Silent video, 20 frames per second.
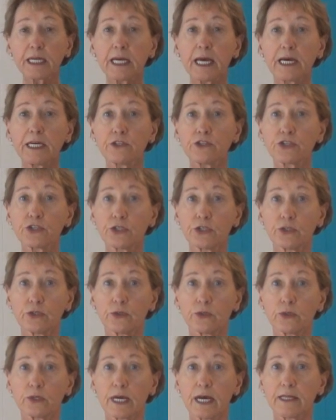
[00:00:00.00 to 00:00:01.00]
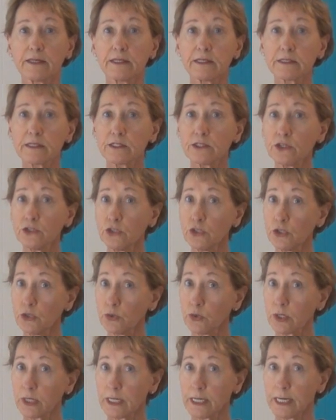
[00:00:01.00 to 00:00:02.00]
K2, and this is a new
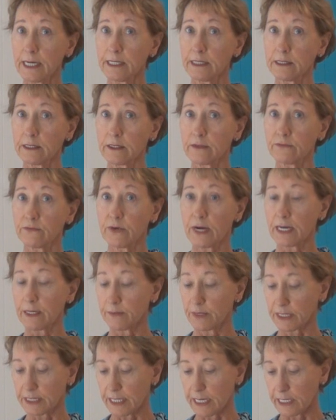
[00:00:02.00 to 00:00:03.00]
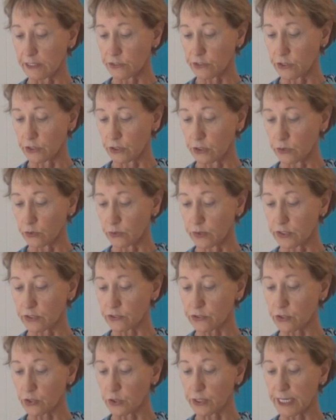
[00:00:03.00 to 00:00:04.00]
kind of vitamin K2, which
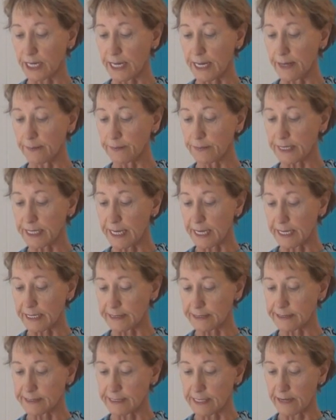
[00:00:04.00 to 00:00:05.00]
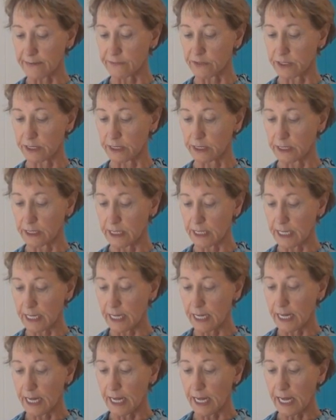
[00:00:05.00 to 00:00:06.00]
is called MK7.
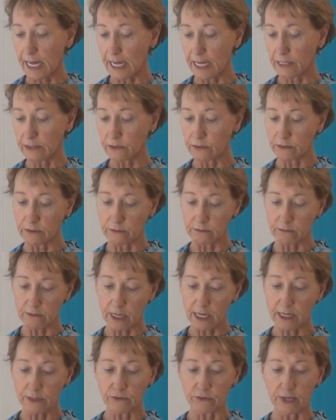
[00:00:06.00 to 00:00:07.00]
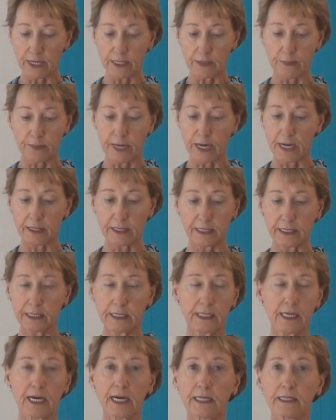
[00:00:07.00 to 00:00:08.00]
And I read about it,
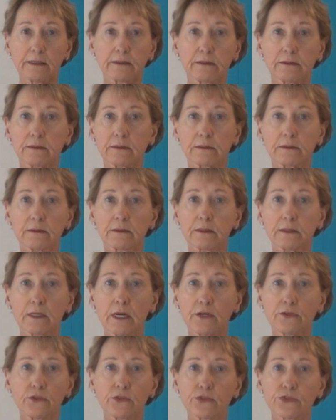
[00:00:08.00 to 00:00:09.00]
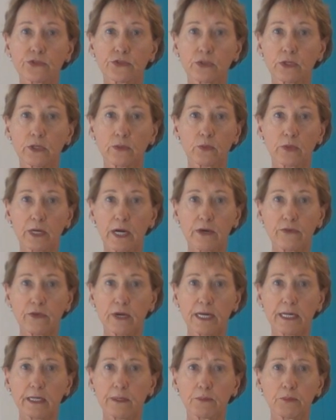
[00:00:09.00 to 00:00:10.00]
and I understood it when I
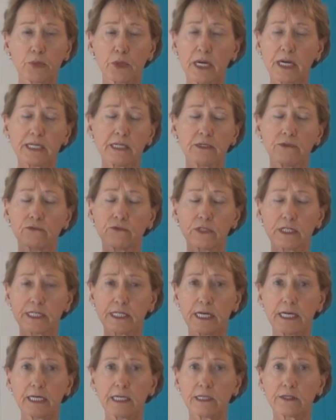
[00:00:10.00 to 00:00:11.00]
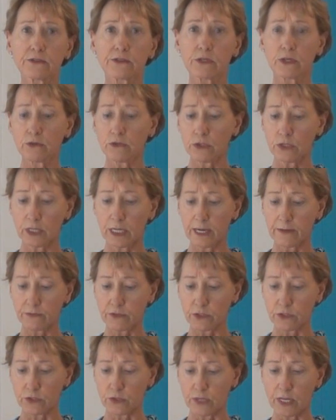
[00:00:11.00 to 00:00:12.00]
read it, but I didn't retain it, so you'll have to
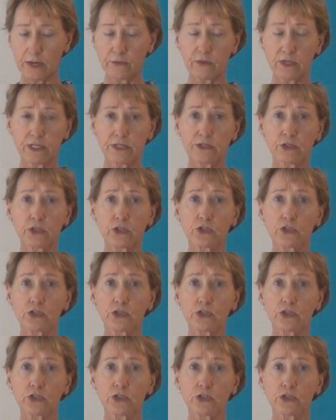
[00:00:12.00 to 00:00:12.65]
do that research